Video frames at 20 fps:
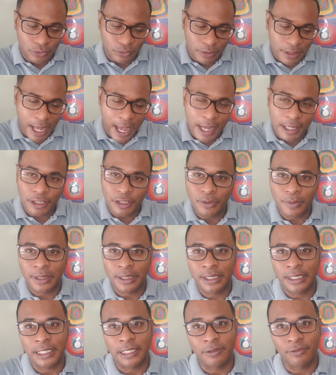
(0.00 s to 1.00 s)
to knock you
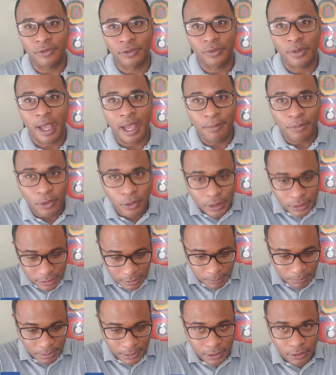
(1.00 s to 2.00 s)
and leave you. I'm going
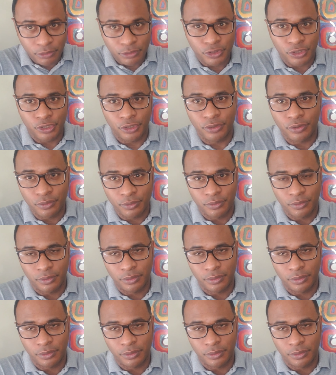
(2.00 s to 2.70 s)
to build you.